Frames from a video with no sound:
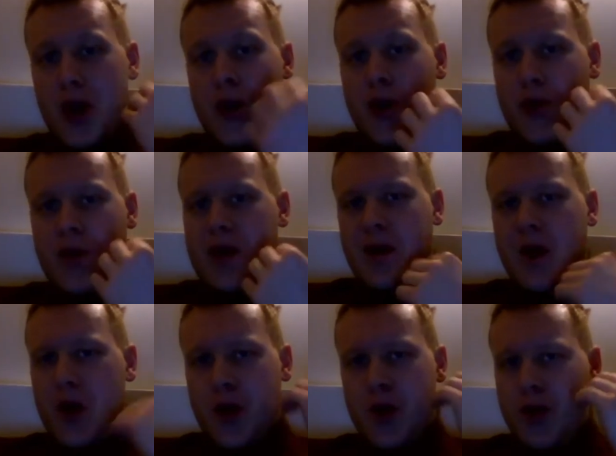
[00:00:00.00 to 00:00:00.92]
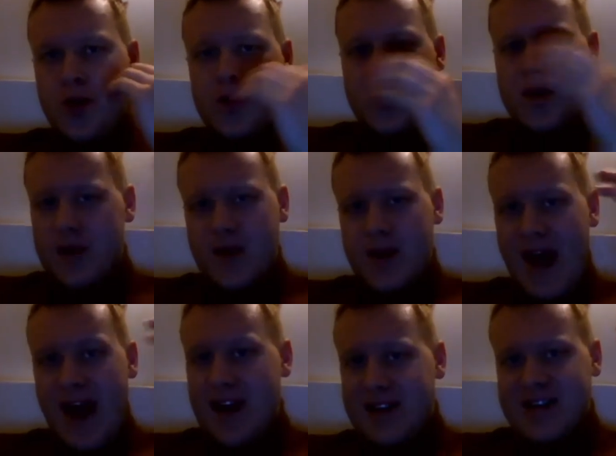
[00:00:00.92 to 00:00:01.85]
who are good
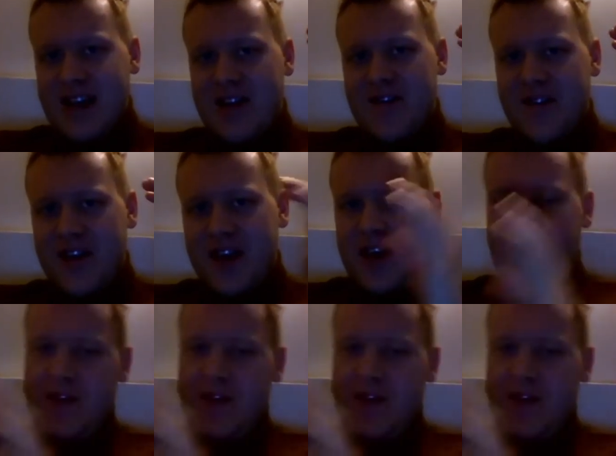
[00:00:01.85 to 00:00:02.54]
at something,